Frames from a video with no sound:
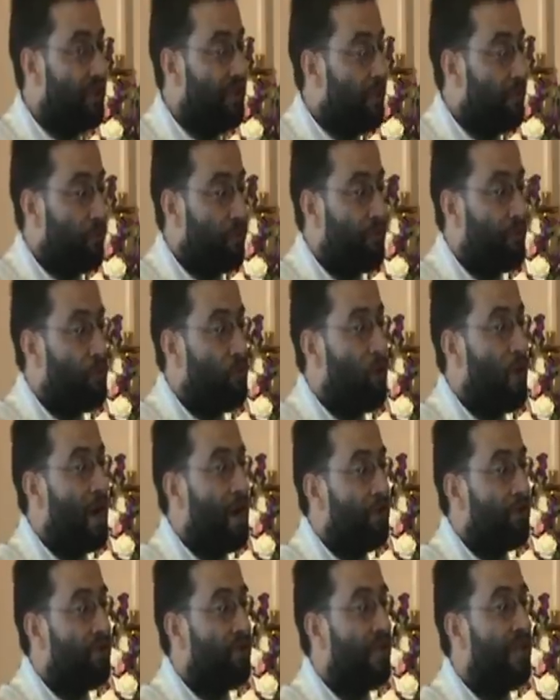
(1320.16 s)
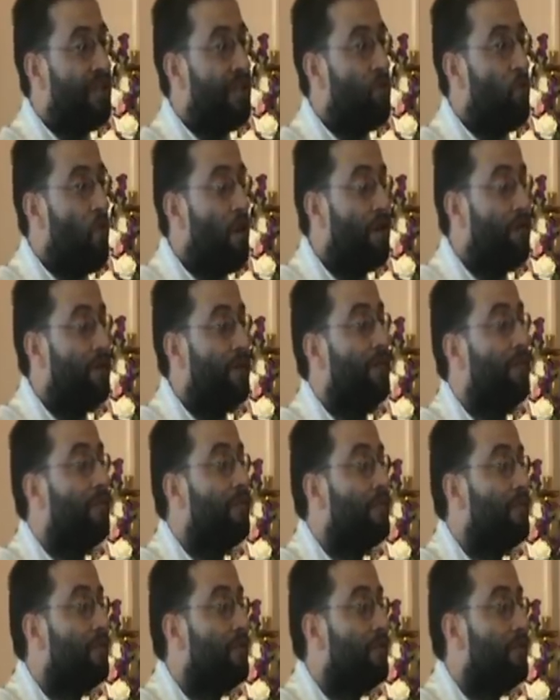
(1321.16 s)
but he never threw out
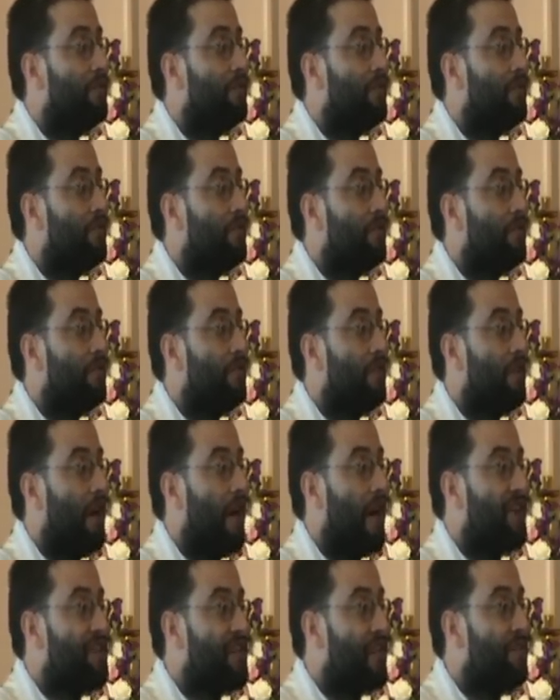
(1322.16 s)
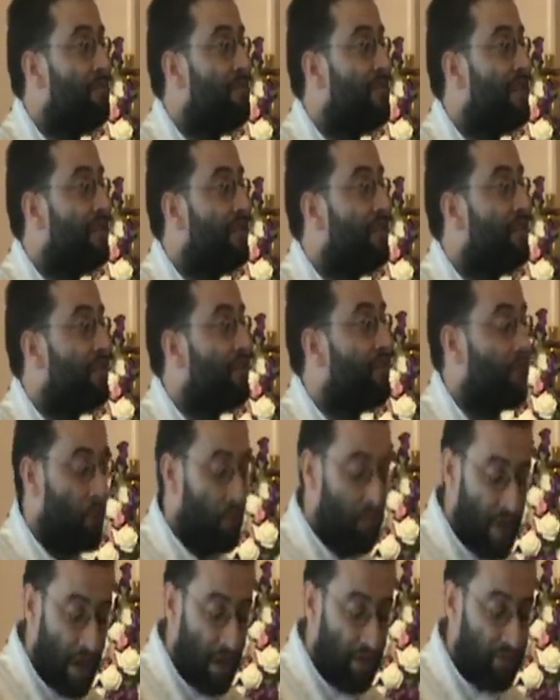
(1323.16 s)
anyone. As I'm being
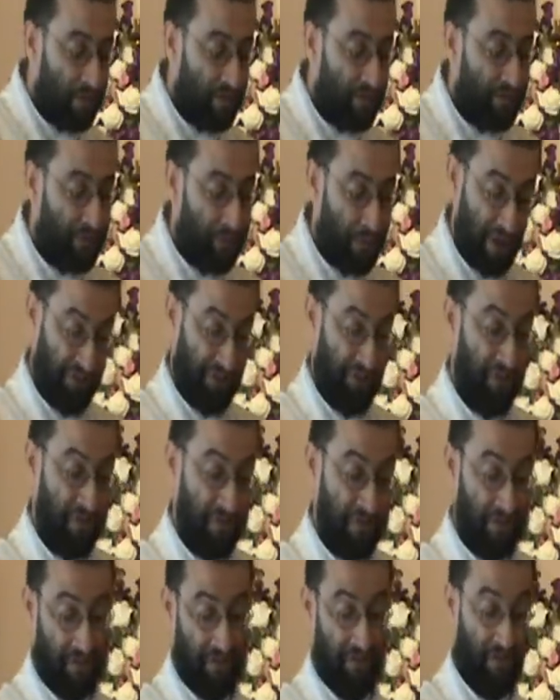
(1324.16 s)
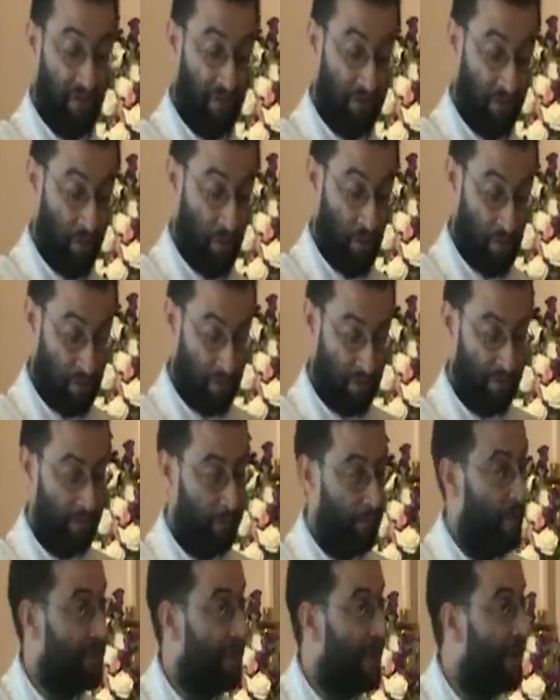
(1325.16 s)
thrown out and threatened and
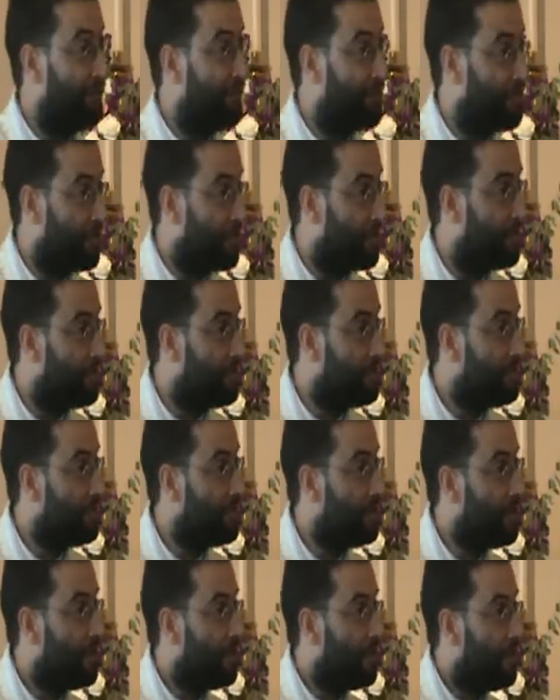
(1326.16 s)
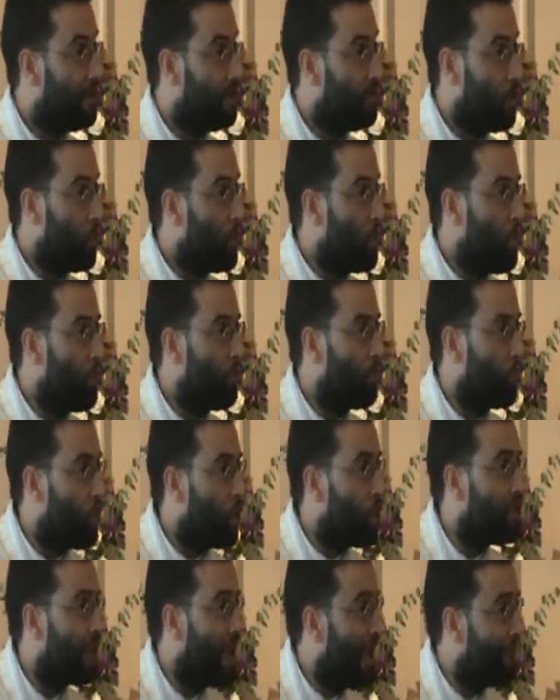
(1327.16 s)
run after. No, we
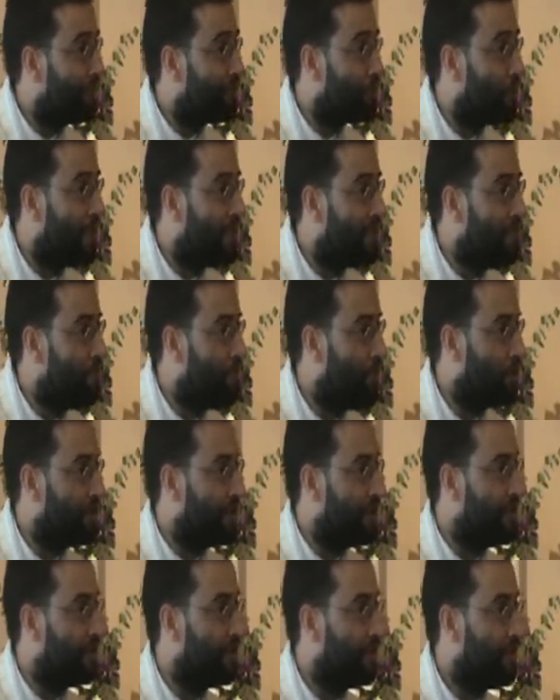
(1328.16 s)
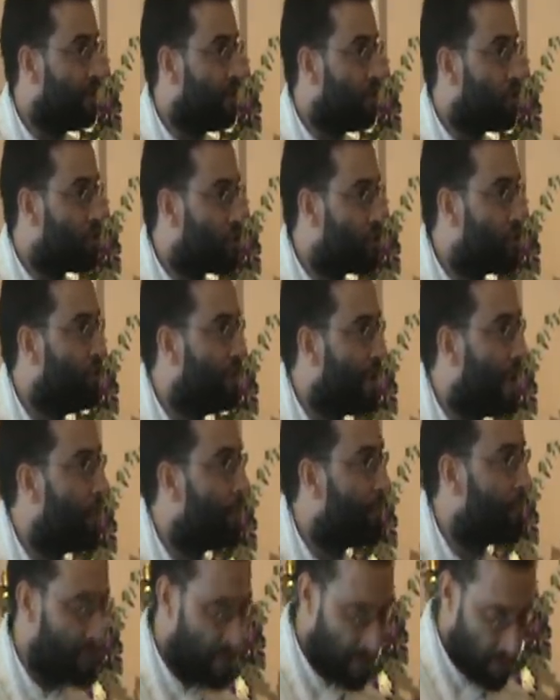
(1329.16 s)
won't run after anybody. Should
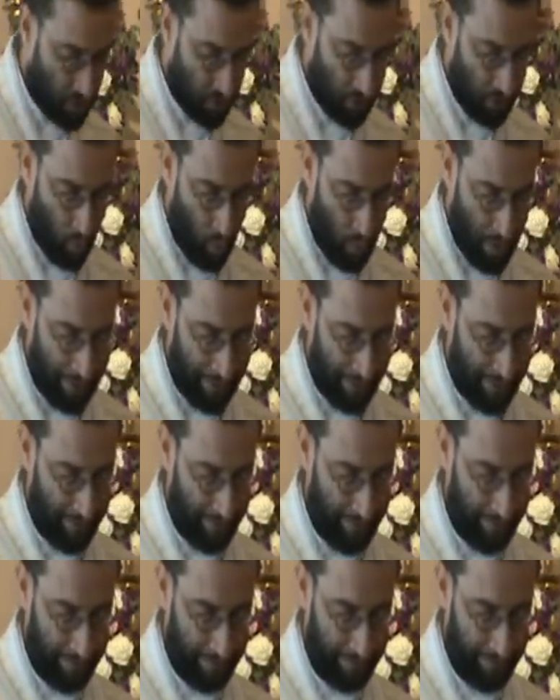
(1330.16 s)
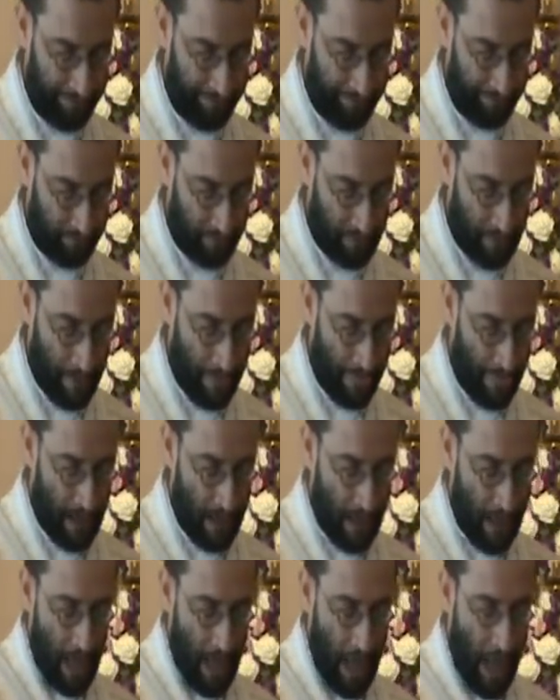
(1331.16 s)
our position win?
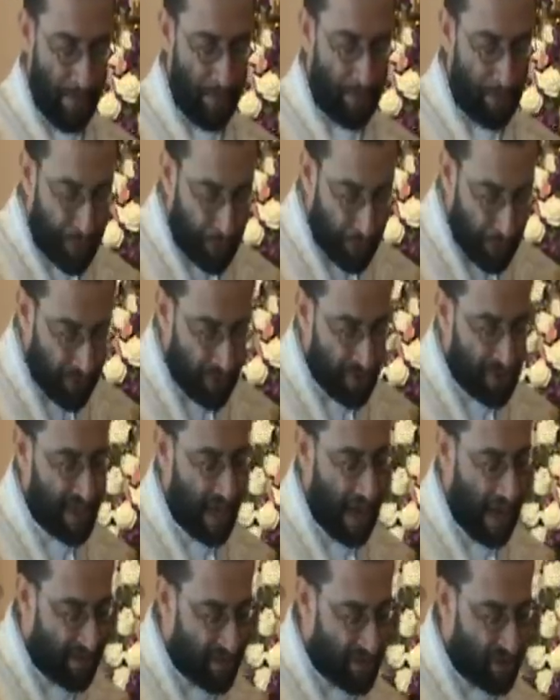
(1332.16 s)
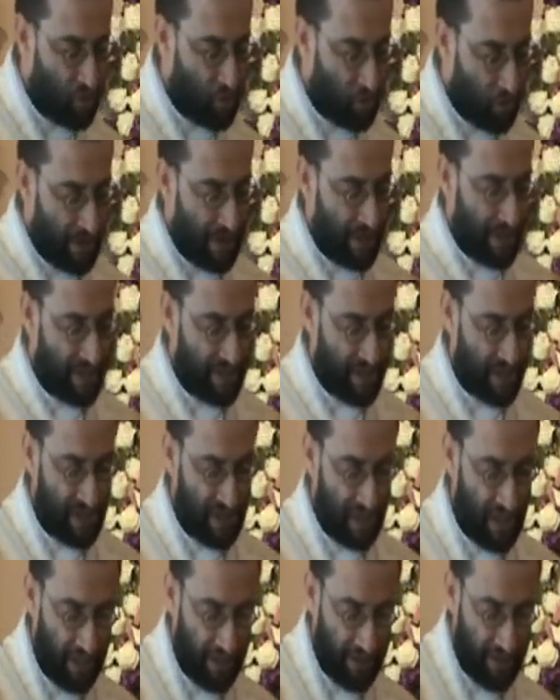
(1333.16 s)
And prudence has to be
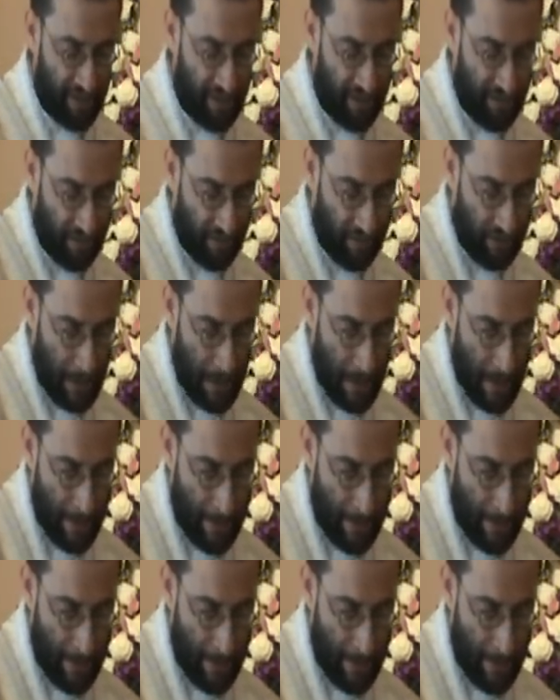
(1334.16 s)
exercised.